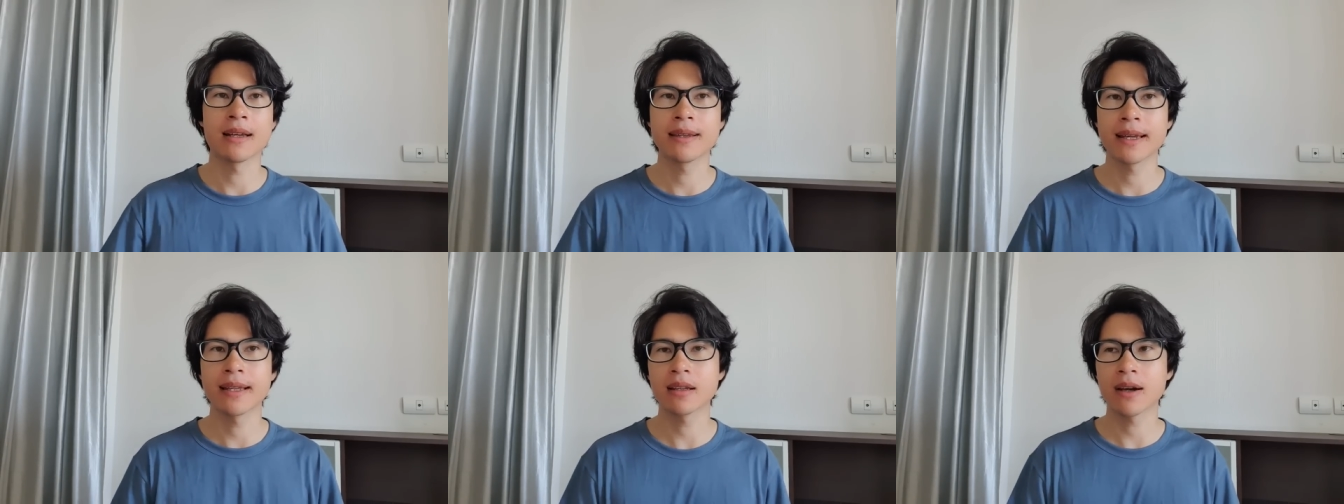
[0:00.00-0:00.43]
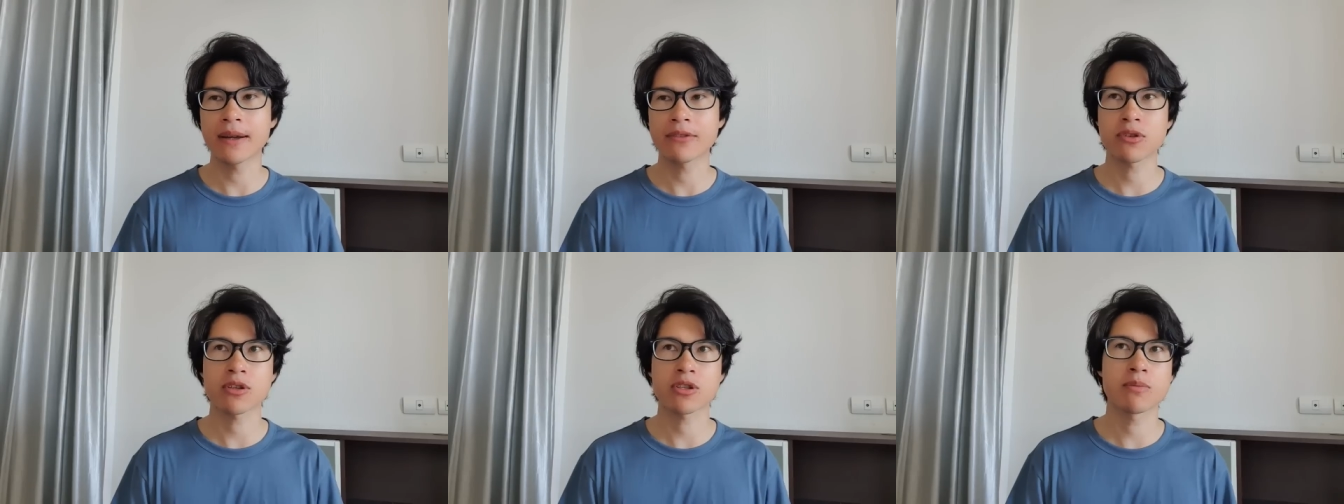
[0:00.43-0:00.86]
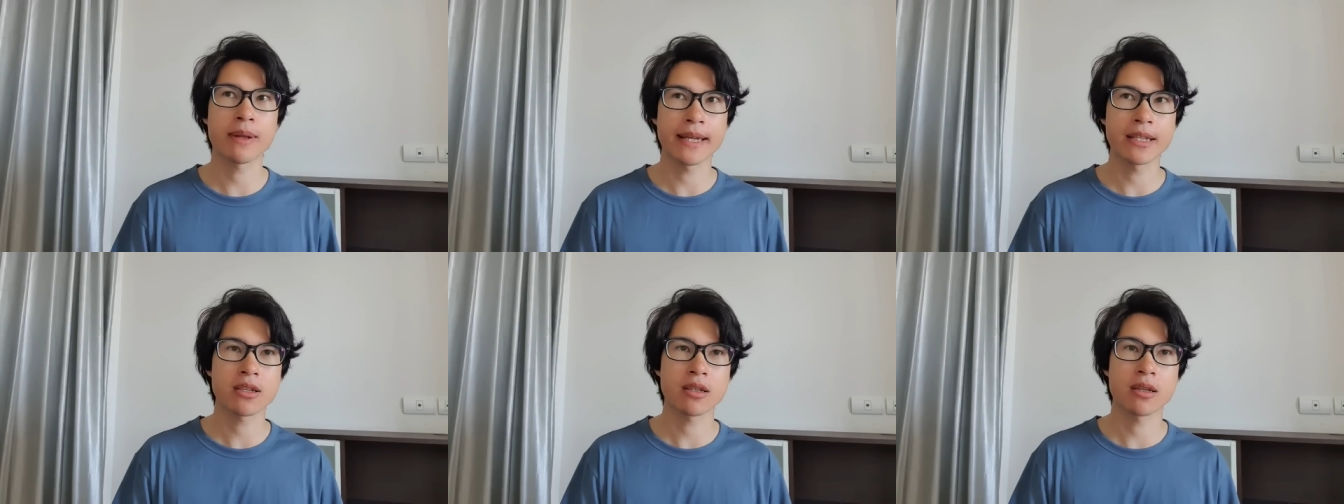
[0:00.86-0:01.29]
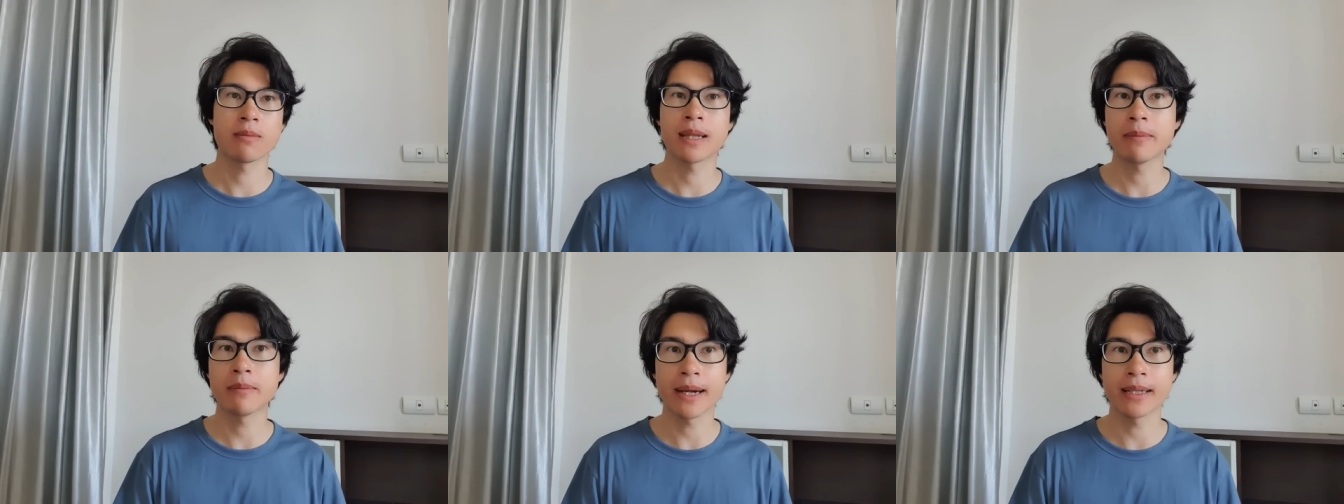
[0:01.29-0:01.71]
And then I have to explain to them
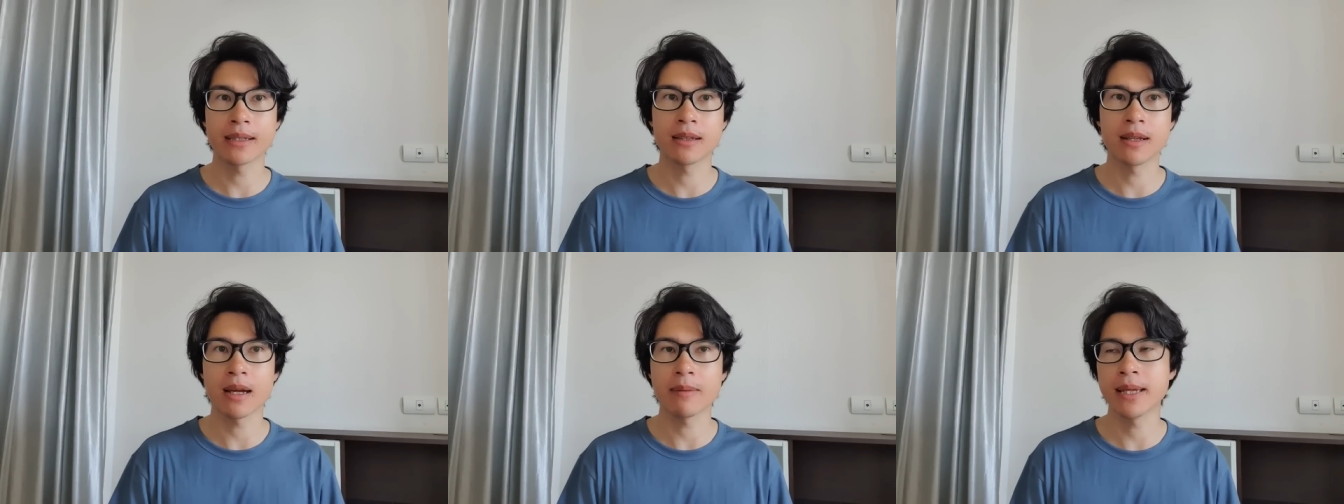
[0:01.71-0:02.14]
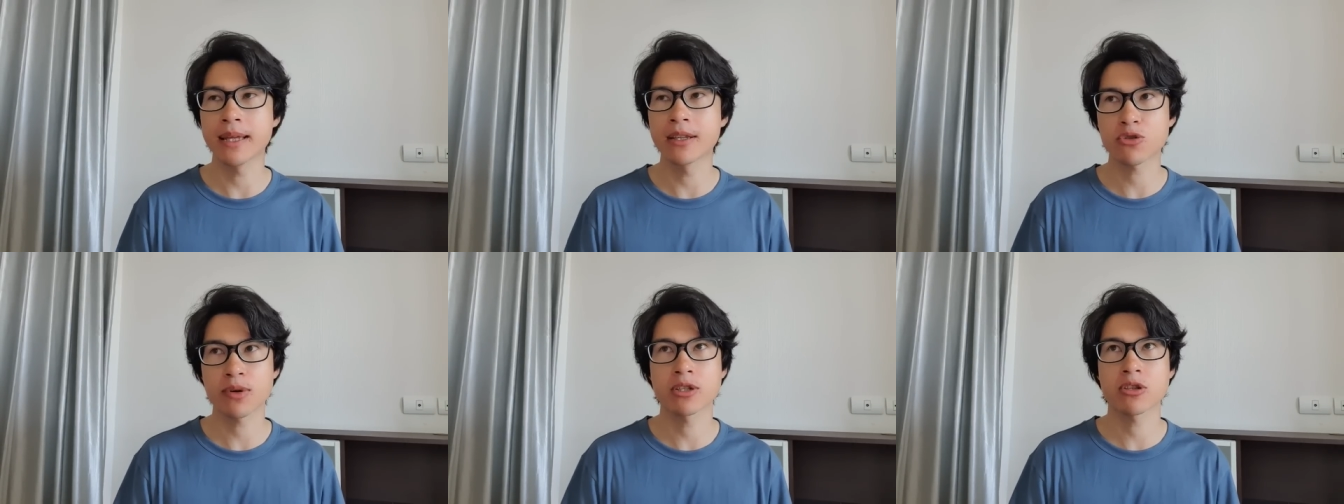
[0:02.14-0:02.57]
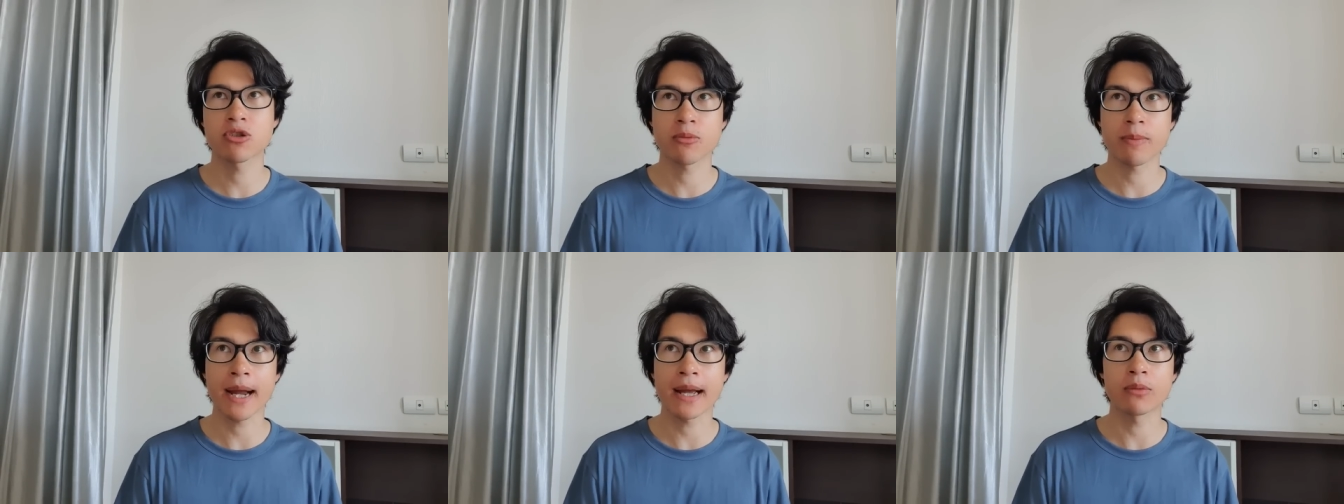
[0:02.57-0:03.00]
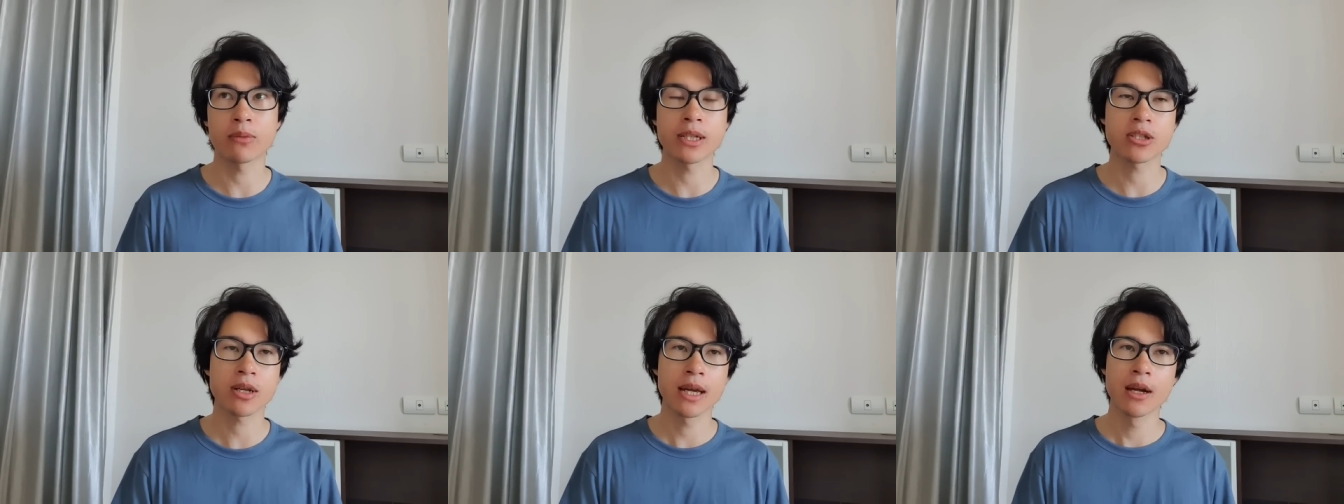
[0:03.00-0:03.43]
they might deny me entry into Japan,
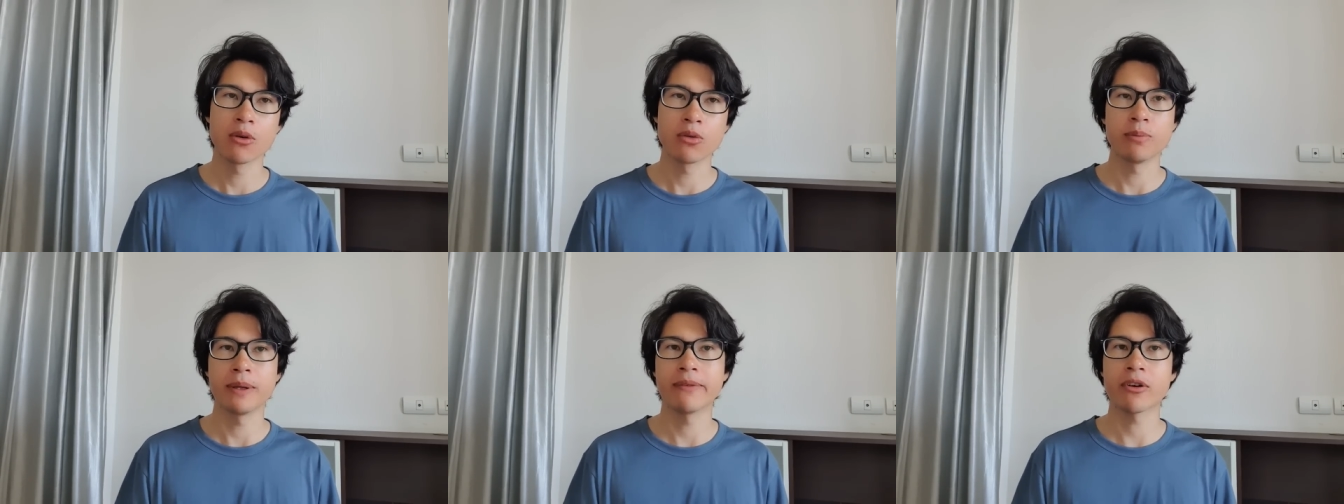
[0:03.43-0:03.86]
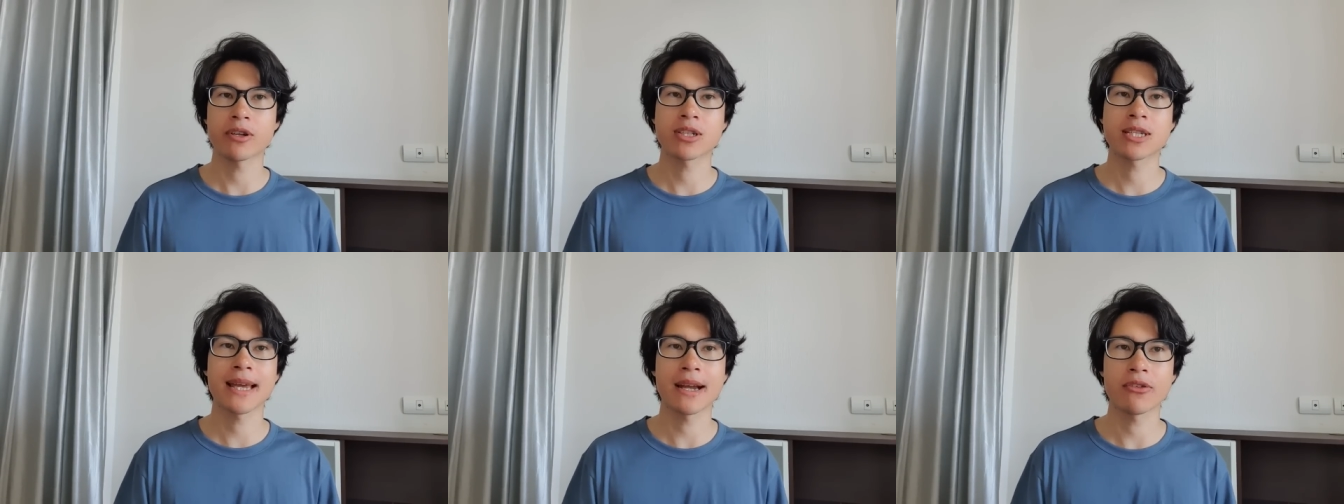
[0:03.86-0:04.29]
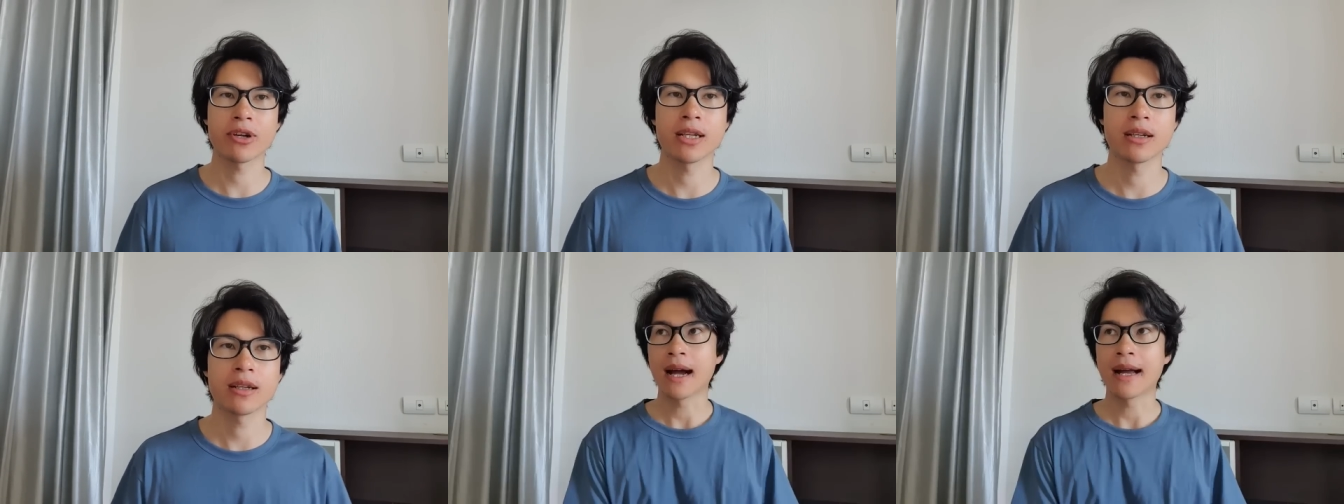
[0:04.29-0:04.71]
which would be very scary.